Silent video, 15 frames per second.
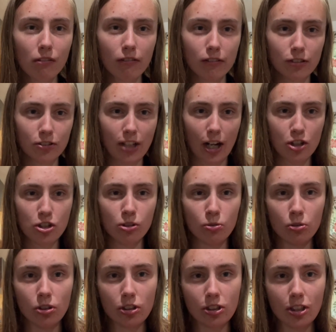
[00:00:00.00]
It's actually
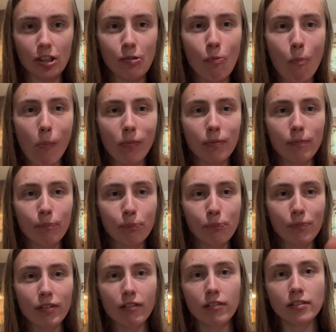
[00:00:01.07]
really good.
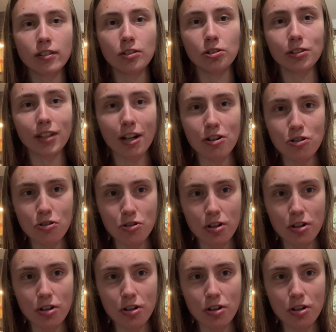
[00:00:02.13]
You guys should try.